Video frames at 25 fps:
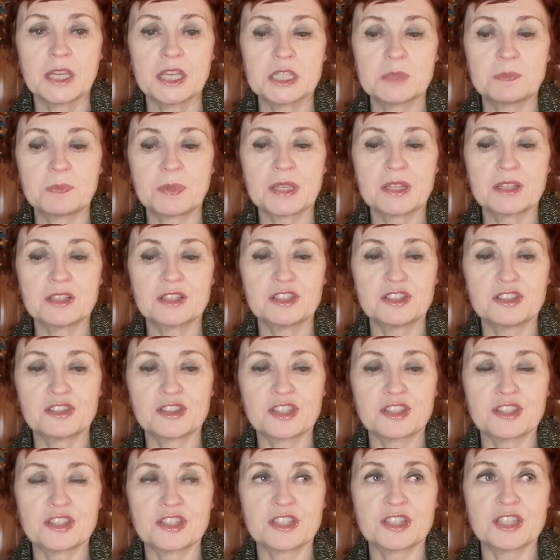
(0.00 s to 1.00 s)
Is because
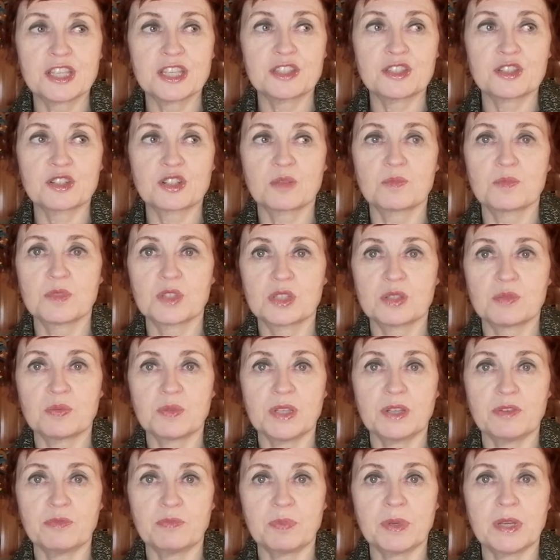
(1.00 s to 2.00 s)
the systems
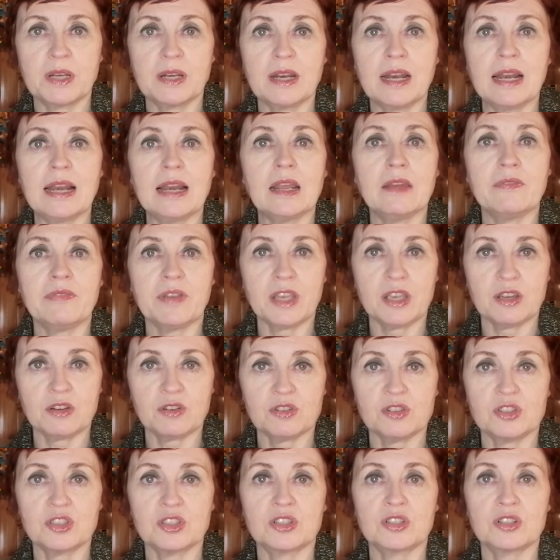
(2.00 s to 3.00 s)
we have been living
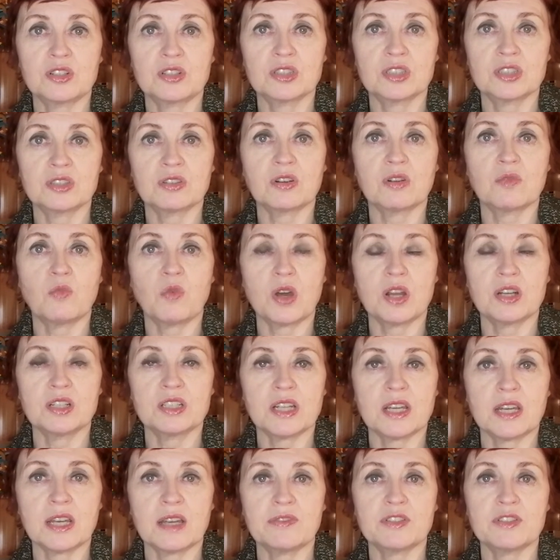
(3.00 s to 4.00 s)
under sort of
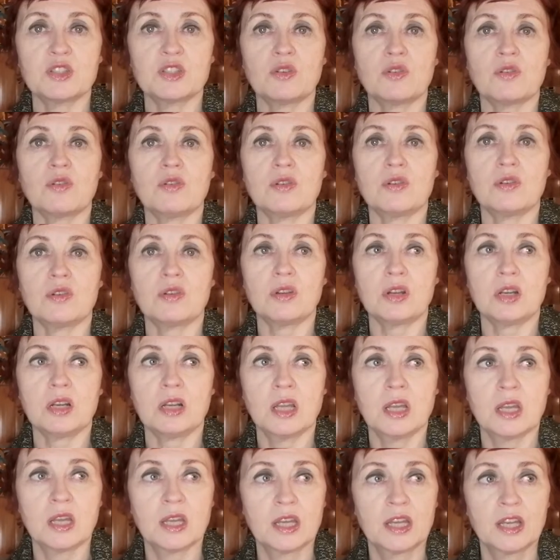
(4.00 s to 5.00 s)
want to us
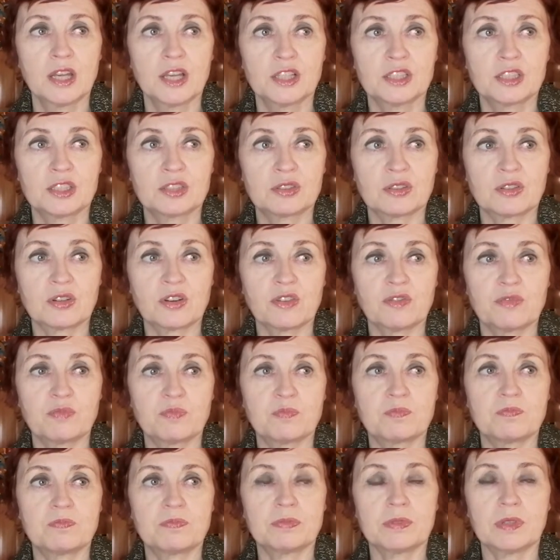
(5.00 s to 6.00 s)
all sort of
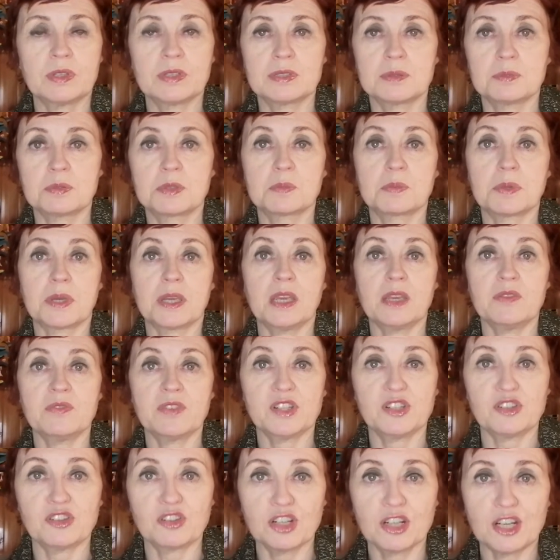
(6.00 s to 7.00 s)

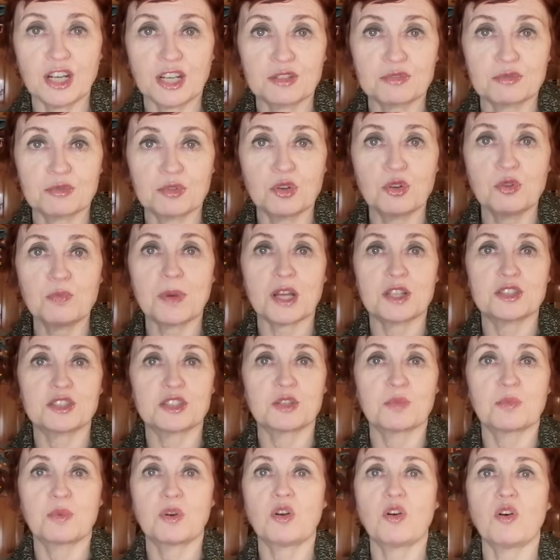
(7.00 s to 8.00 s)
behaving nearly like
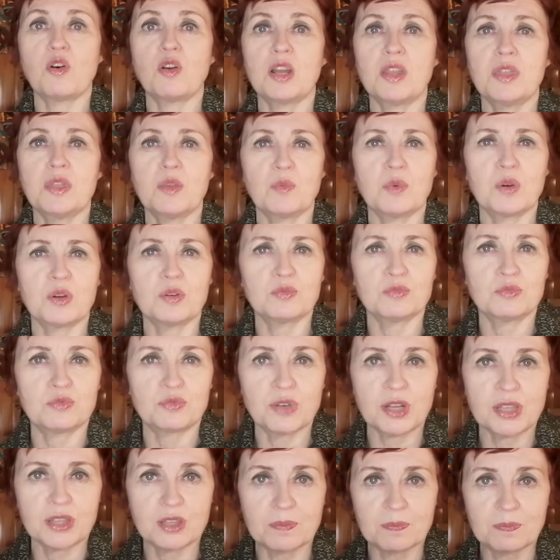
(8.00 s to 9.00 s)
robots, that we're all in the one
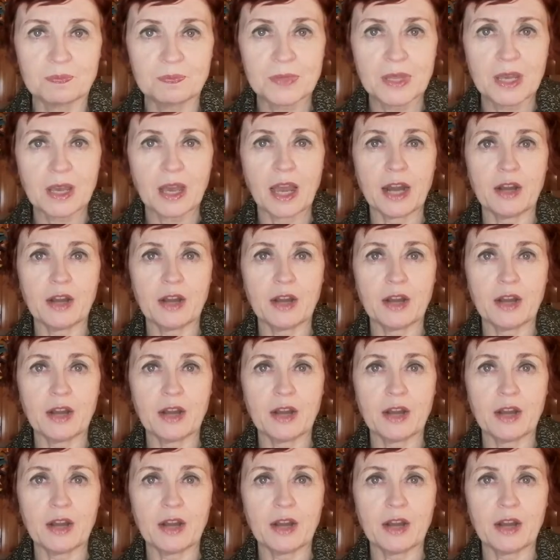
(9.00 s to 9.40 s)
rhythm.